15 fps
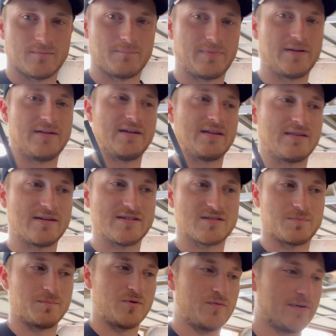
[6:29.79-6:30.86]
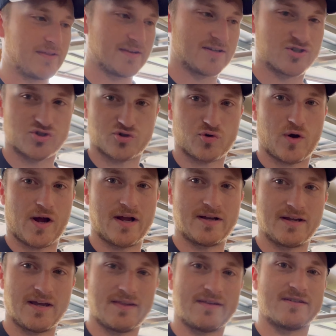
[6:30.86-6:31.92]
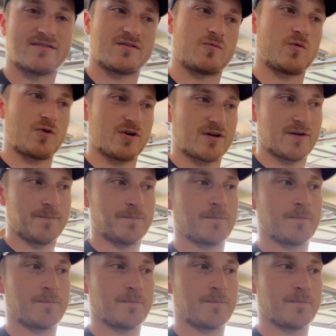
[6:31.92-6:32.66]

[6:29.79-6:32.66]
bending this, moving this, trying to get this to work.